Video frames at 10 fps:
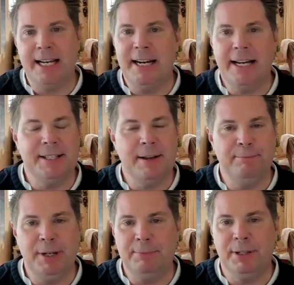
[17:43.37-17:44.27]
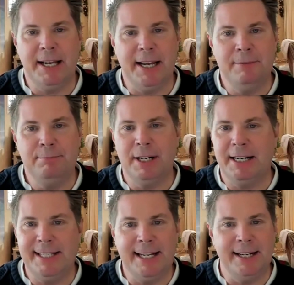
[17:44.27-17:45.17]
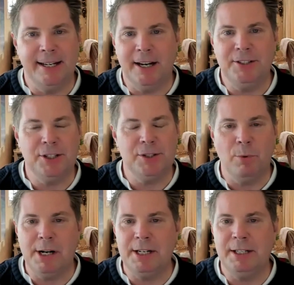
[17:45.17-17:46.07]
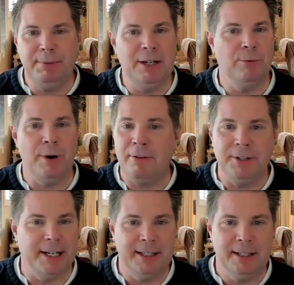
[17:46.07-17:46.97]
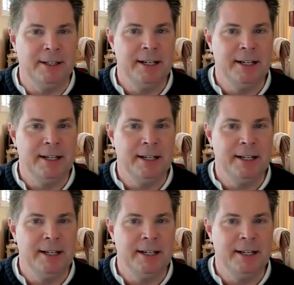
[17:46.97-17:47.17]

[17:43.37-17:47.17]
say I had some big plan, but I didn't. I just wanted to be around it.